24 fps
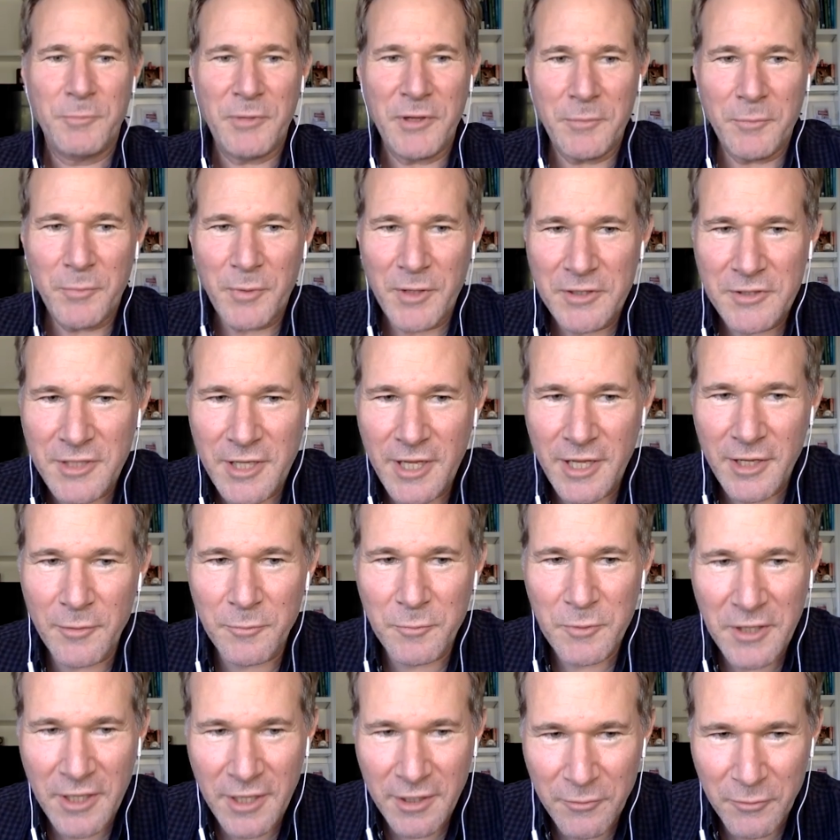But, but Diego,
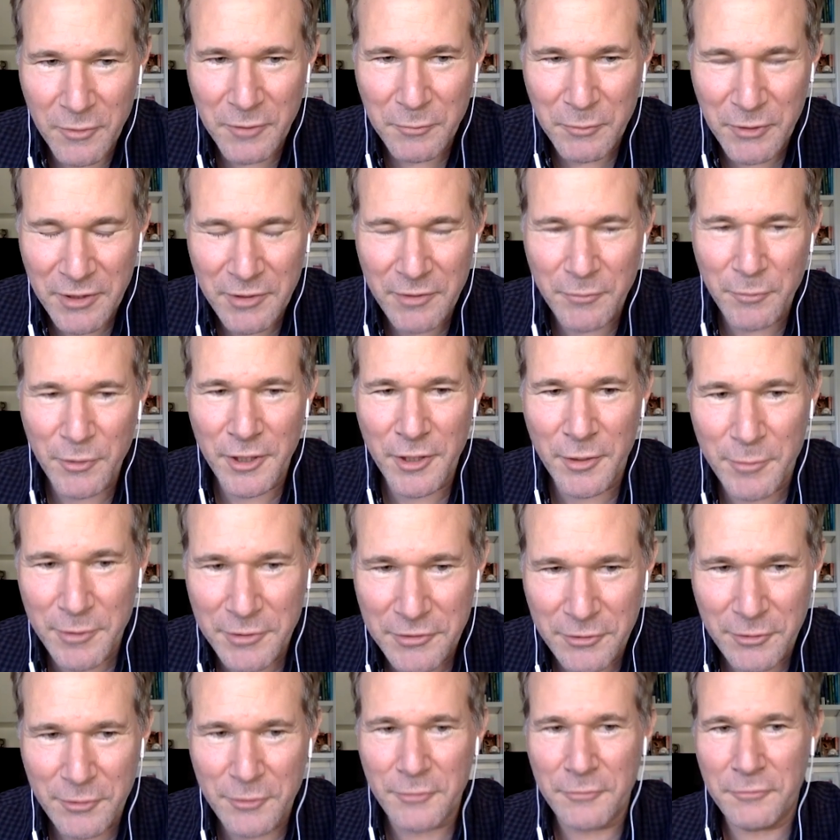Diego, we're we're going to
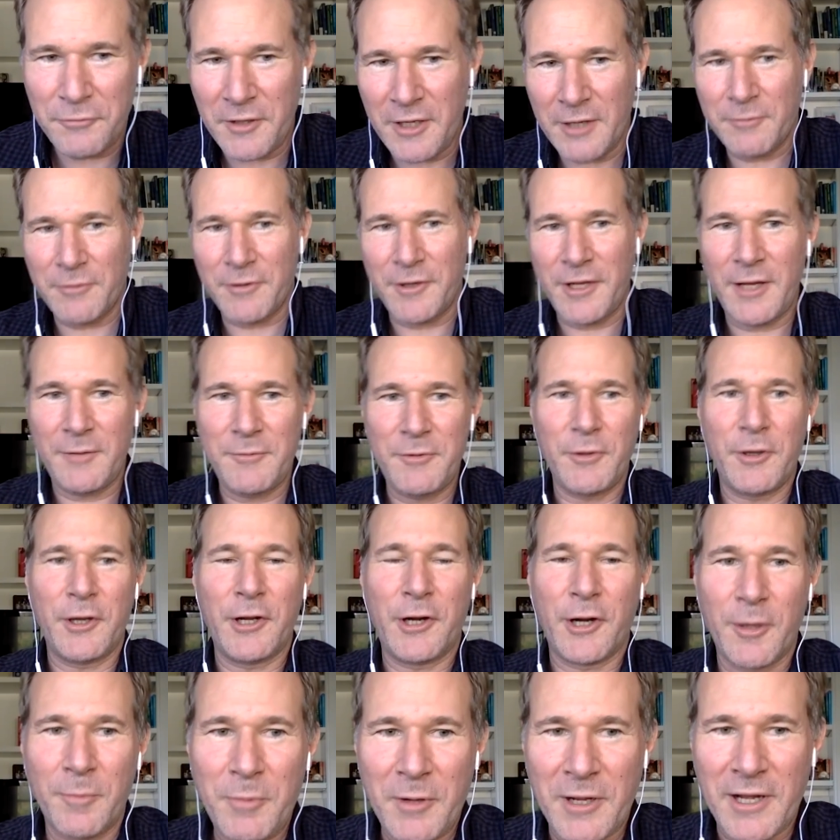return the favor and have you on
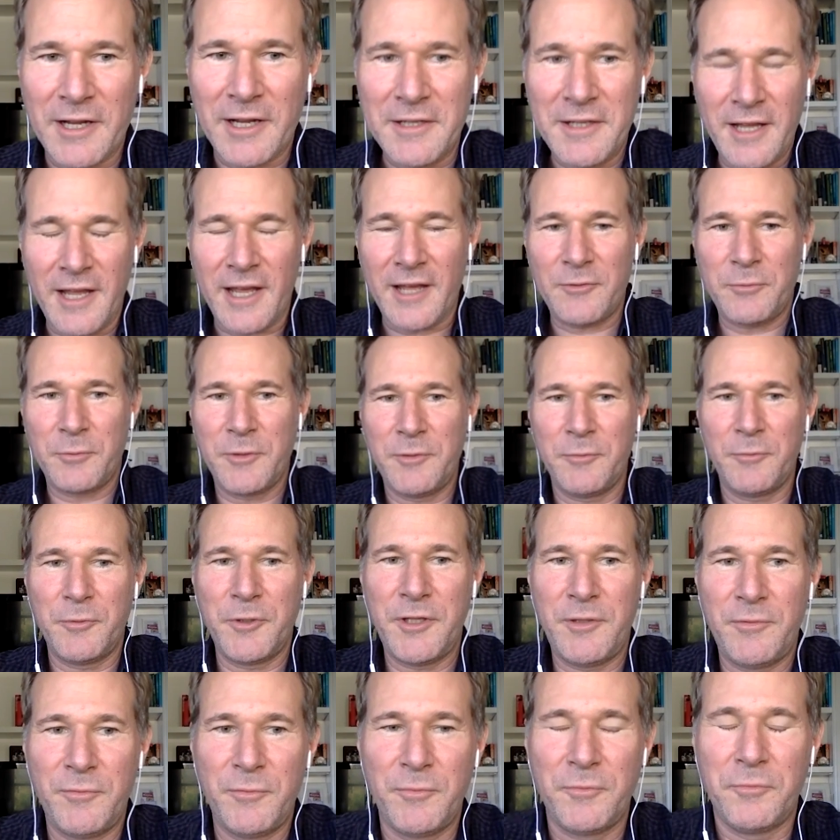our podcast. We
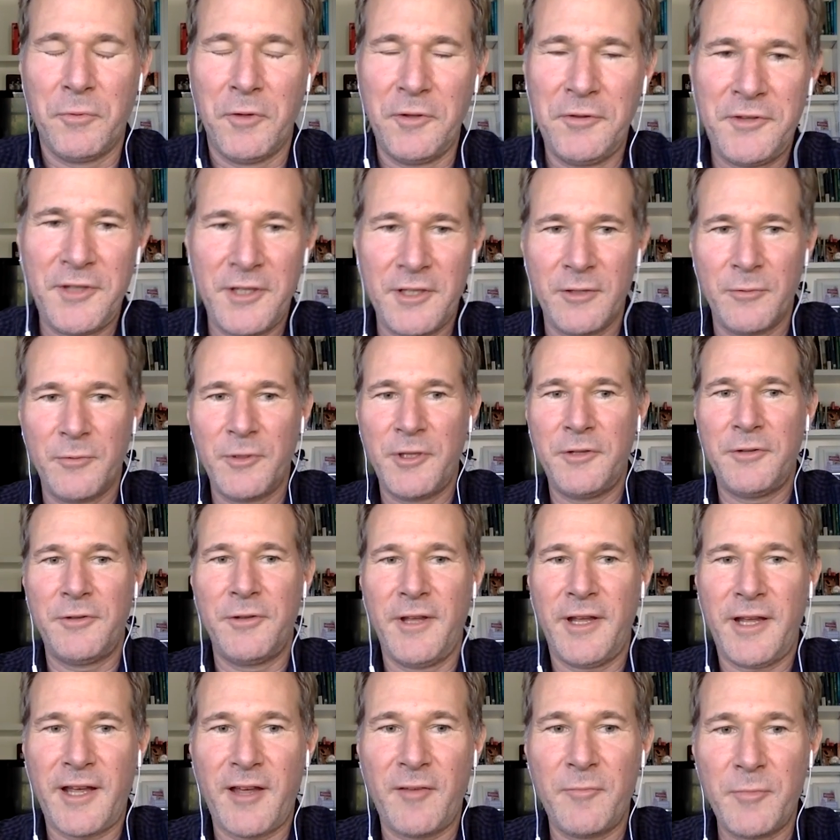we one thing that we
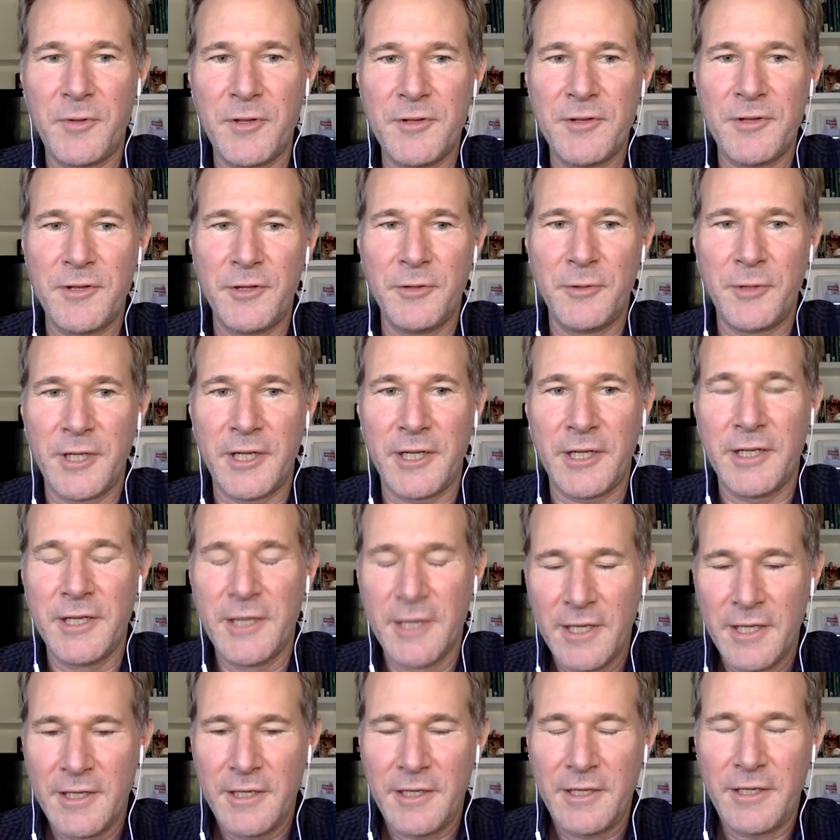have been doing
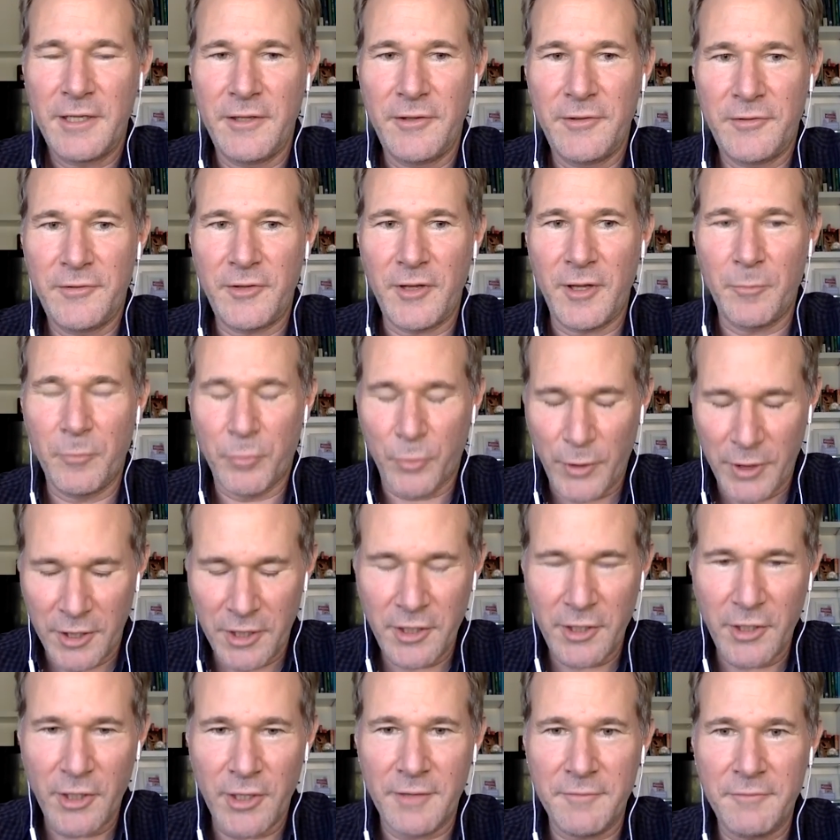is uh,
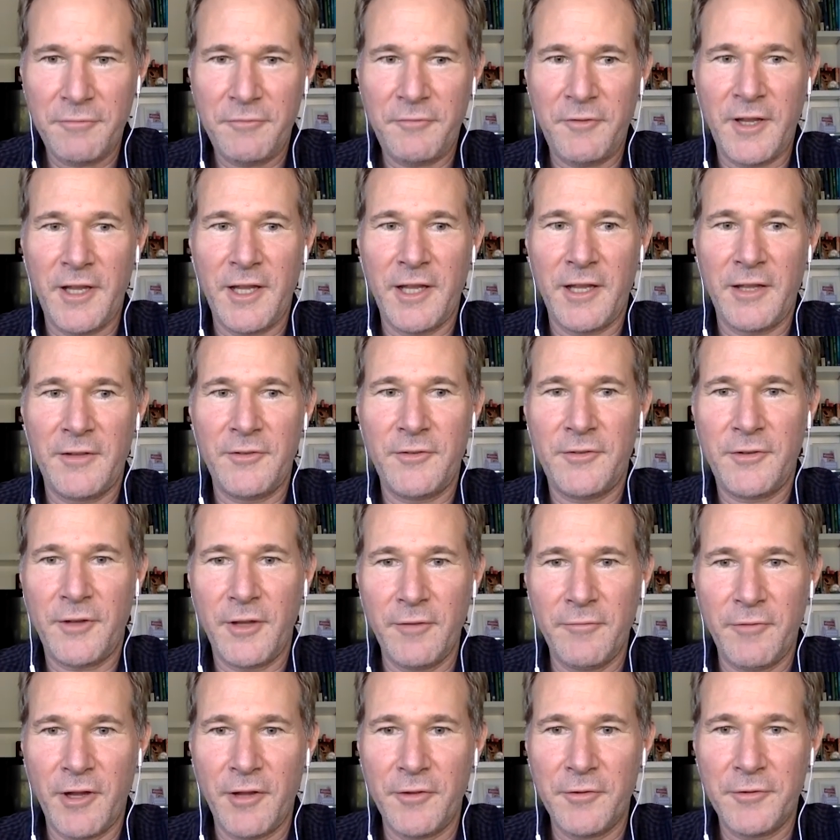bringing on fans
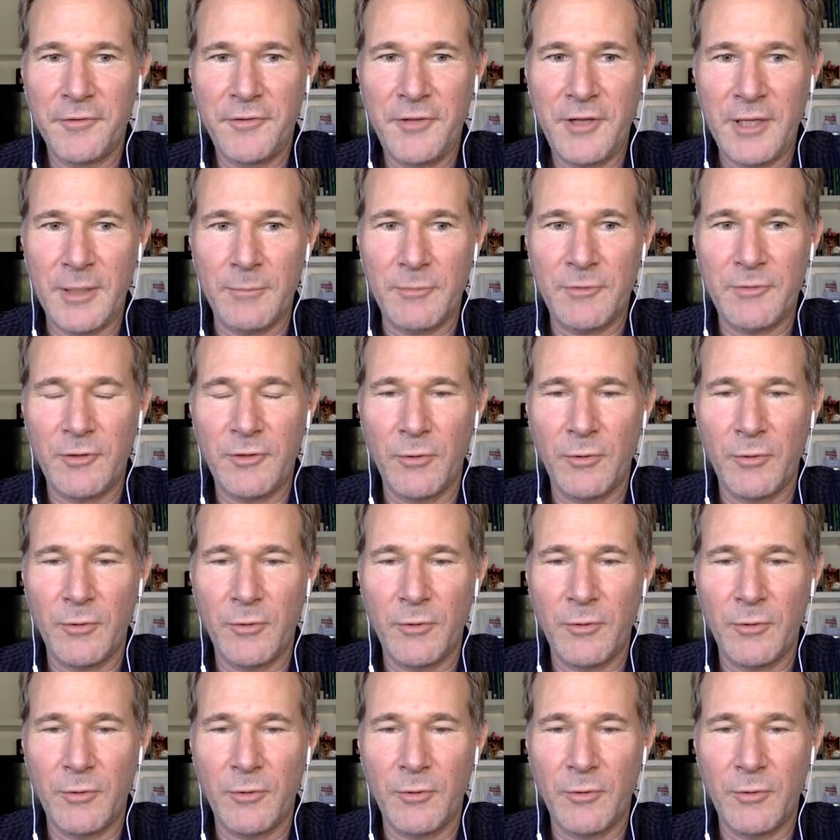of other teams.